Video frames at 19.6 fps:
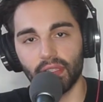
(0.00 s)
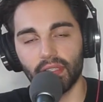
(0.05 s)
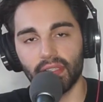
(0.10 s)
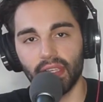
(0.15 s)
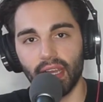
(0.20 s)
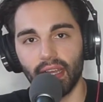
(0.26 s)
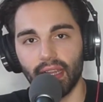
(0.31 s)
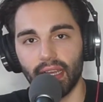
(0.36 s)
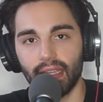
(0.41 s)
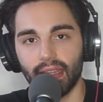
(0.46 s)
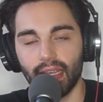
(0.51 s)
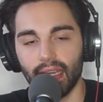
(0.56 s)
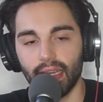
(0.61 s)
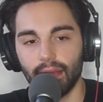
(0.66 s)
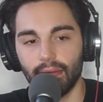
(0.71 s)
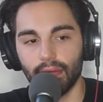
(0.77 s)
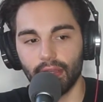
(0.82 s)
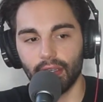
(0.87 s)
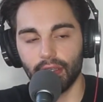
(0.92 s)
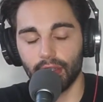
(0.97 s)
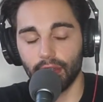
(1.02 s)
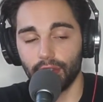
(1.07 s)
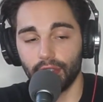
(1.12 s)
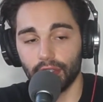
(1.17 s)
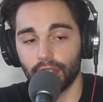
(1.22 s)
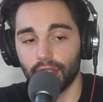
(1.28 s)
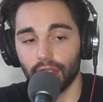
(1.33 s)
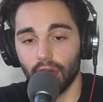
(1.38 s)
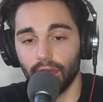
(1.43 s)
It's not like they're
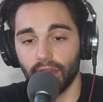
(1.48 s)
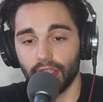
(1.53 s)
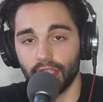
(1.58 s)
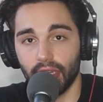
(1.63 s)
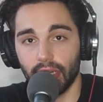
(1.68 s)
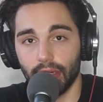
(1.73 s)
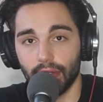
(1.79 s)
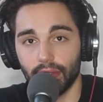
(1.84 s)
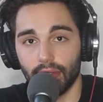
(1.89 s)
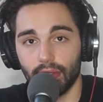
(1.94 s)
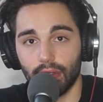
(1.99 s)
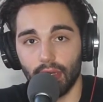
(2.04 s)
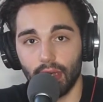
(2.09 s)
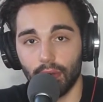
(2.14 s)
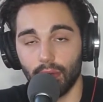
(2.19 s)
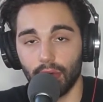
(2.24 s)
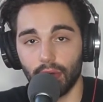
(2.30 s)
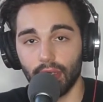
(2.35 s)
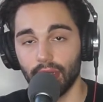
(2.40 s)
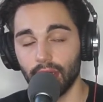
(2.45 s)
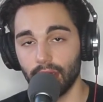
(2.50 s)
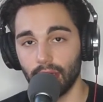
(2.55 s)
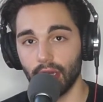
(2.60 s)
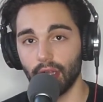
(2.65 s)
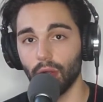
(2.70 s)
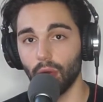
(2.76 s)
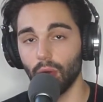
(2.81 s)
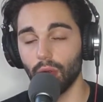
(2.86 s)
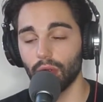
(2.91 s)
just sofa chairs that were in
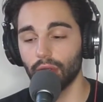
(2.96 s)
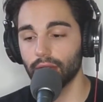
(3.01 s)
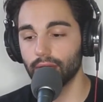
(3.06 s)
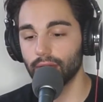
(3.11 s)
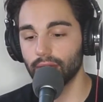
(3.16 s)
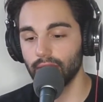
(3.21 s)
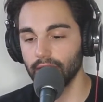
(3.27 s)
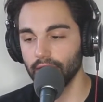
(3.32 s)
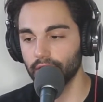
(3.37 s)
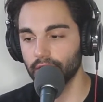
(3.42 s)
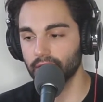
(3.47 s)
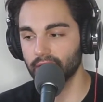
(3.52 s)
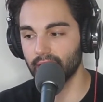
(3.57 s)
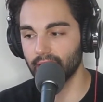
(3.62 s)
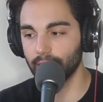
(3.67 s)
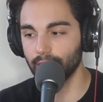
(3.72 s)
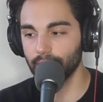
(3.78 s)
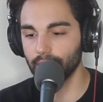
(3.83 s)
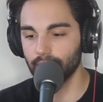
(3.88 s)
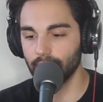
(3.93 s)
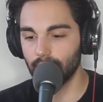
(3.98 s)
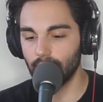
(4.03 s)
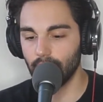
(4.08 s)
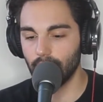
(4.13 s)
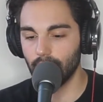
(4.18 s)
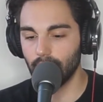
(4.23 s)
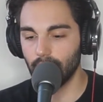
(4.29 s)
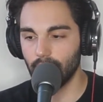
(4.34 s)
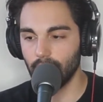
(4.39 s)
an old teacher's lounge.
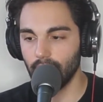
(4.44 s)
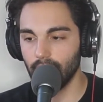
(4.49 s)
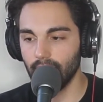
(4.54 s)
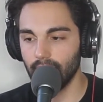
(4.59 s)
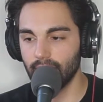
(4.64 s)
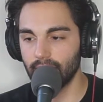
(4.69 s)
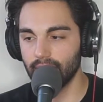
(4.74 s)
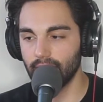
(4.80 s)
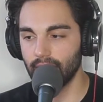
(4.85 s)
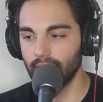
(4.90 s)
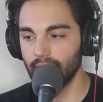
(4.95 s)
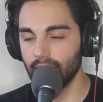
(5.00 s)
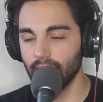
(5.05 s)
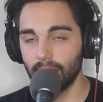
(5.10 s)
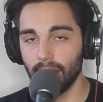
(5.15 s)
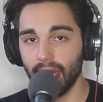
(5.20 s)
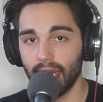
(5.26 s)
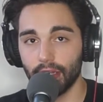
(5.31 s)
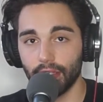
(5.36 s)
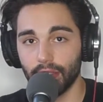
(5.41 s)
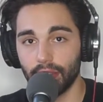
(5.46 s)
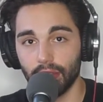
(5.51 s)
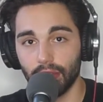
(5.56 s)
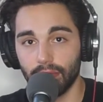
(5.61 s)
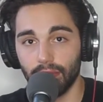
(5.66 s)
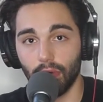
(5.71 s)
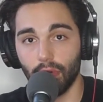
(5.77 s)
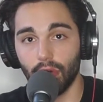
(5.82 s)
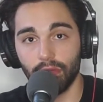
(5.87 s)
And they match, and
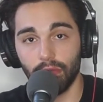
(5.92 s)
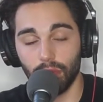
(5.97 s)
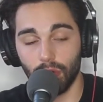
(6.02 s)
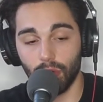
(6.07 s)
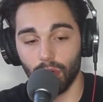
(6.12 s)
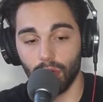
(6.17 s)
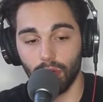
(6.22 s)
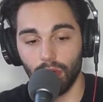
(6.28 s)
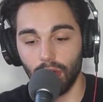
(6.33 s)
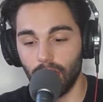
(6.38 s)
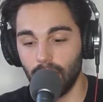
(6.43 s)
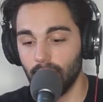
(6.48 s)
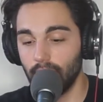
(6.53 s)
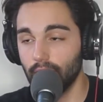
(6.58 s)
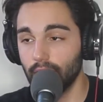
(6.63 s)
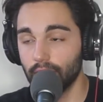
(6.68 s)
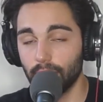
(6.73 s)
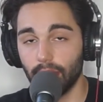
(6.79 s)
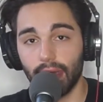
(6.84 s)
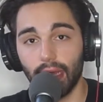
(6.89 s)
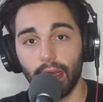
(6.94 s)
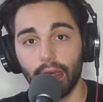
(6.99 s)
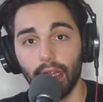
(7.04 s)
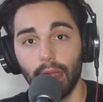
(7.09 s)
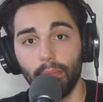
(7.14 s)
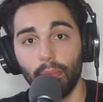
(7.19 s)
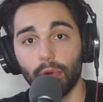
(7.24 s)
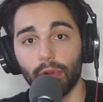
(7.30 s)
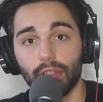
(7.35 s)
there's 4 of them. Cool. So I got
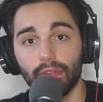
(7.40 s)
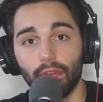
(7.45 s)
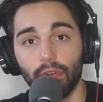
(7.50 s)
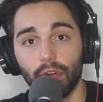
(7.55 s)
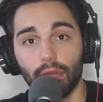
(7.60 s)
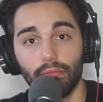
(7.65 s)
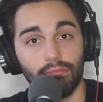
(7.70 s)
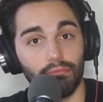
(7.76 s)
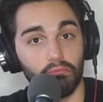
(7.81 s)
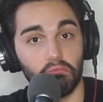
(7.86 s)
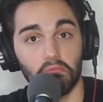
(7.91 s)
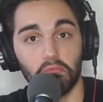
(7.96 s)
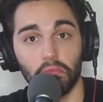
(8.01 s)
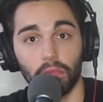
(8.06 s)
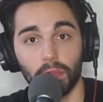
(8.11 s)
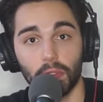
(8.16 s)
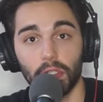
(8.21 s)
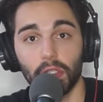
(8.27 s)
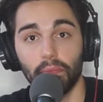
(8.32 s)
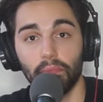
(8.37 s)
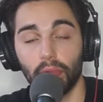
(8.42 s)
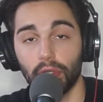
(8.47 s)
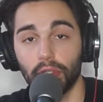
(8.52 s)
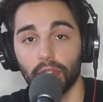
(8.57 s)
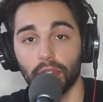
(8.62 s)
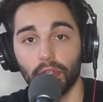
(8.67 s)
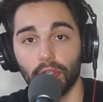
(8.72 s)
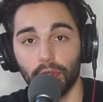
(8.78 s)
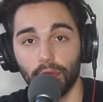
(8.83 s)
clipboards for them. Simple
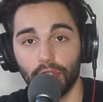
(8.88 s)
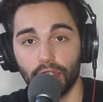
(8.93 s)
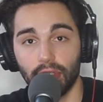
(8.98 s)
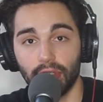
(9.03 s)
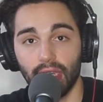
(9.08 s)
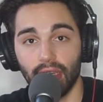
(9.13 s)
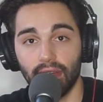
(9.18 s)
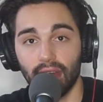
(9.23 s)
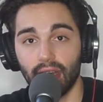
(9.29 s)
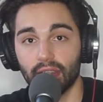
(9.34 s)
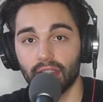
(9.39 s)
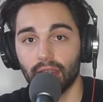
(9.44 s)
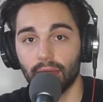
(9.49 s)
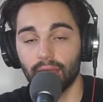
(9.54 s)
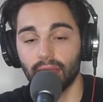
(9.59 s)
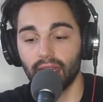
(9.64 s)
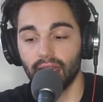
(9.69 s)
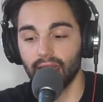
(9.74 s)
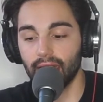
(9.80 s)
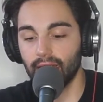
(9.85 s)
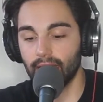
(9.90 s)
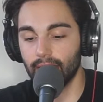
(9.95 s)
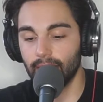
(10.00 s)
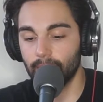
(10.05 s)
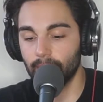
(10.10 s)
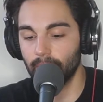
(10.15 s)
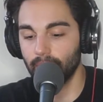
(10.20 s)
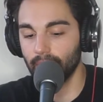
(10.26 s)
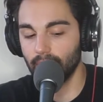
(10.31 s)
solution. They've got something that
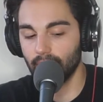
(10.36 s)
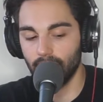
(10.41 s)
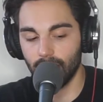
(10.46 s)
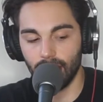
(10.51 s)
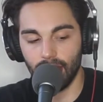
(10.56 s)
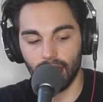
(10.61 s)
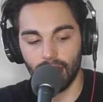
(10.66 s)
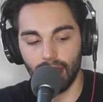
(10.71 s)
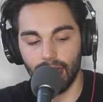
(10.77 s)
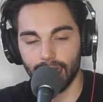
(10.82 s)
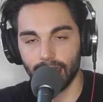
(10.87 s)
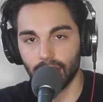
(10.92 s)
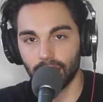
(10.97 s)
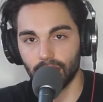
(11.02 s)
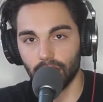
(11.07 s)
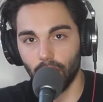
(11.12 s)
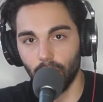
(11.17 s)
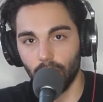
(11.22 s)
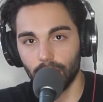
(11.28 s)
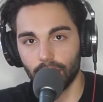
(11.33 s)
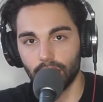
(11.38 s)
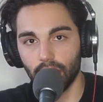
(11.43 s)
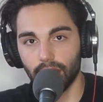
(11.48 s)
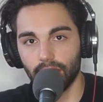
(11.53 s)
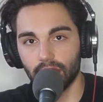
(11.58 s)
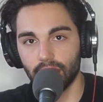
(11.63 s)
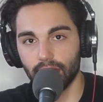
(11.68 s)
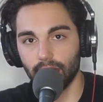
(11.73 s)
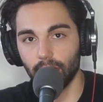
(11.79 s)
can act as a hard
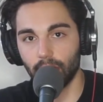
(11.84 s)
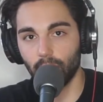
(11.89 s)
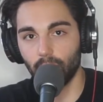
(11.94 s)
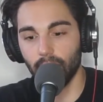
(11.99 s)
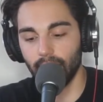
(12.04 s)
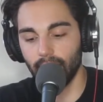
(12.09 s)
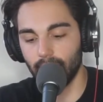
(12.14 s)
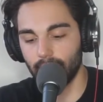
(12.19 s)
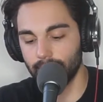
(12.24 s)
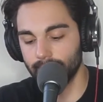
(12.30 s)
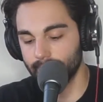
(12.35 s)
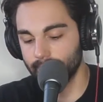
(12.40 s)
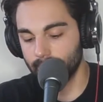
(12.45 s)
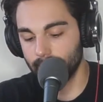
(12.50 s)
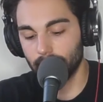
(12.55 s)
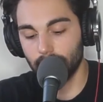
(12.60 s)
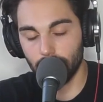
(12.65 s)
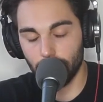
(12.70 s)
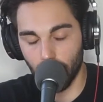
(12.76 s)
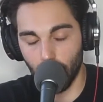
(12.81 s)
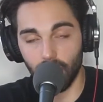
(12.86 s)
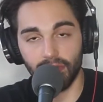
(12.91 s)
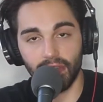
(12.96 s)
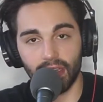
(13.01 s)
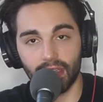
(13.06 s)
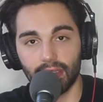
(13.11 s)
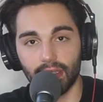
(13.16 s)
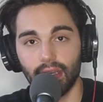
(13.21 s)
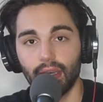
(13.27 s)
surface for them to write on.
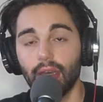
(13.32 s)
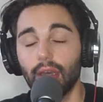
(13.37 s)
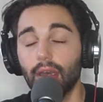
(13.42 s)
Perfect.